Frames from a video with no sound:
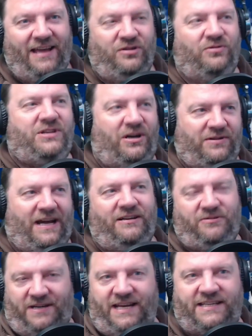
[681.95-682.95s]
You're told how
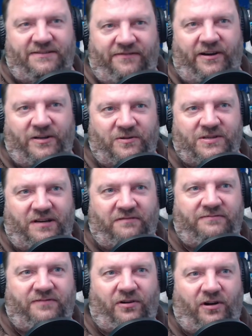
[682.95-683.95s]
to identify
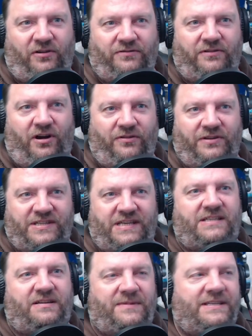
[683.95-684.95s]
yourself on the
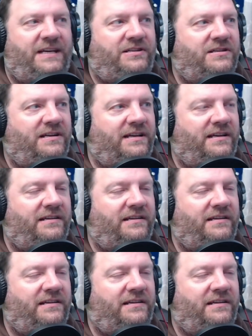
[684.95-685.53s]
system, essentially.